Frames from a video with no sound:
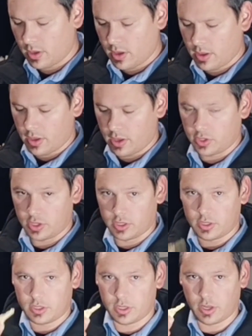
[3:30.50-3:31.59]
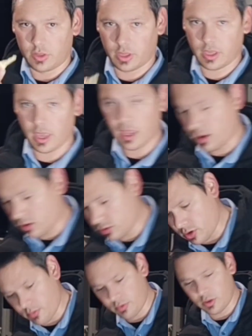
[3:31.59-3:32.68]
As you can see on the key, I'm trying to
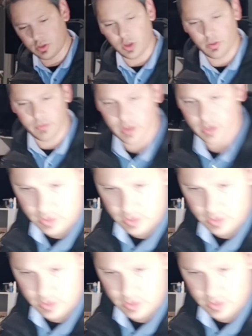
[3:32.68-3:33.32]
bring this over here so you can